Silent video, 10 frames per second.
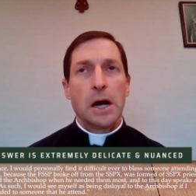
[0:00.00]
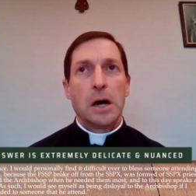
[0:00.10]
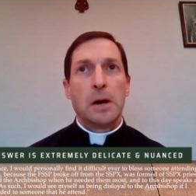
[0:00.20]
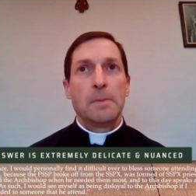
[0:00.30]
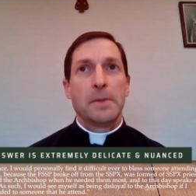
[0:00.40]

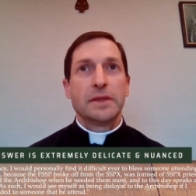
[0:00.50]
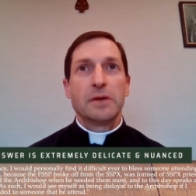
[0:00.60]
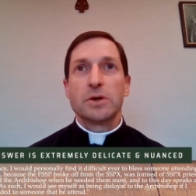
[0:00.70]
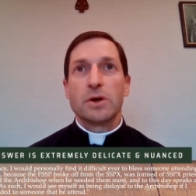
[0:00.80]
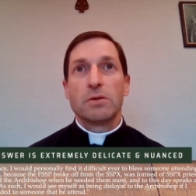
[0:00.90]
and they
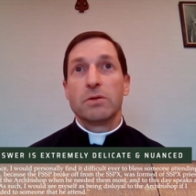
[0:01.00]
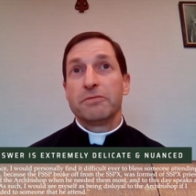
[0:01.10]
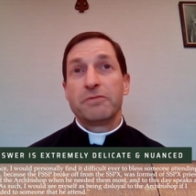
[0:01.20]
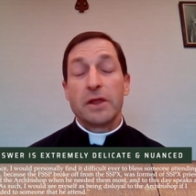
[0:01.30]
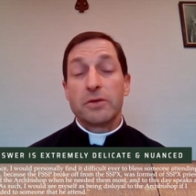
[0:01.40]
would go,
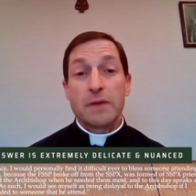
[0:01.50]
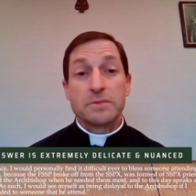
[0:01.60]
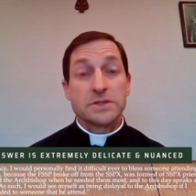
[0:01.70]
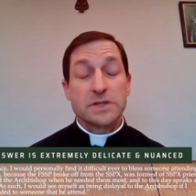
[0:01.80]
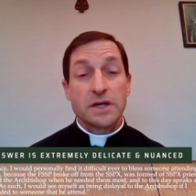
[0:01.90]
well, Father
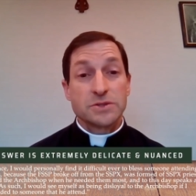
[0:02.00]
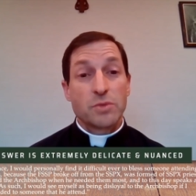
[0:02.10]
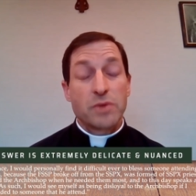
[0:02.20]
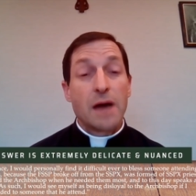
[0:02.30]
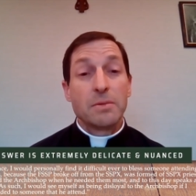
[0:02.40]
Robinson has
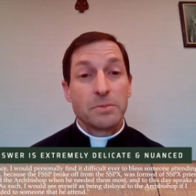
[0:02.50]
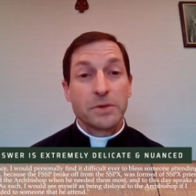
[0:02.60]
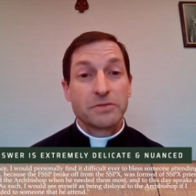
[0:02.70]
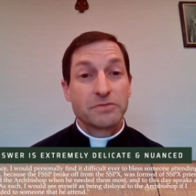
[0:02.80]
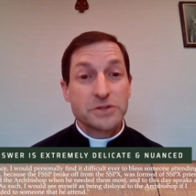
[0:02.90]
no
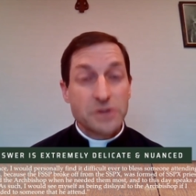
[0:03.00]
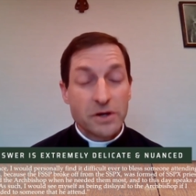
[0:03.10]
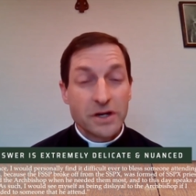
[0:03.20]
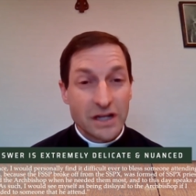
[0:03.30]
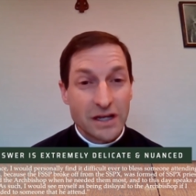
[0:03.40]
problem with the
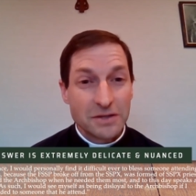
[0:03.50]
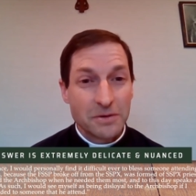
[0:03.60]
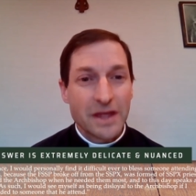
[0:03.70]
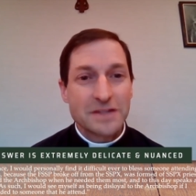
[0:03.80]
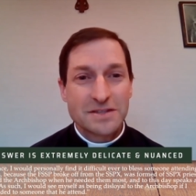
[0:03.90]
fraternity.
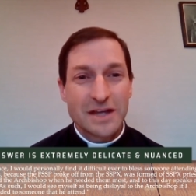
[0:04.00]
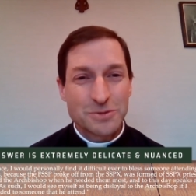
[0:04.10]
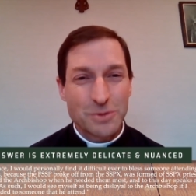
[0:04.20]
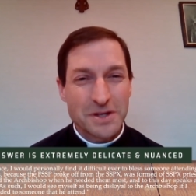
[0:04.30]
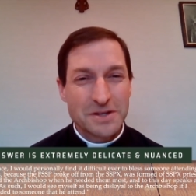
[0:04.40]

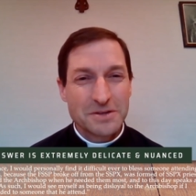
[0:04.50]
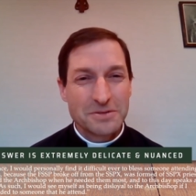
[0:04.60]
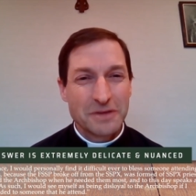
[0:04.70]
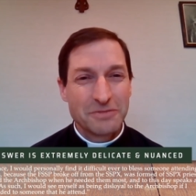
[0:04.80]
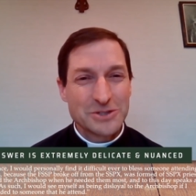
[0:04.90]
That's what would
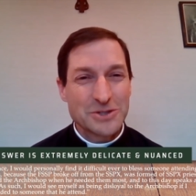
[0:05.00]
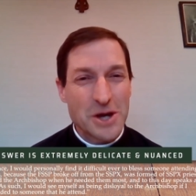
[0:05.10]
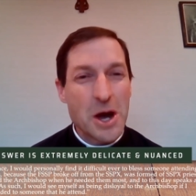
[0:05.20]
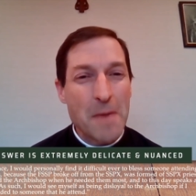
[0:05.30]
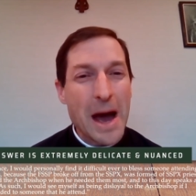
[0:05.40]
eventually
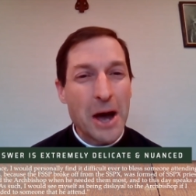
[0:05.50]
come out.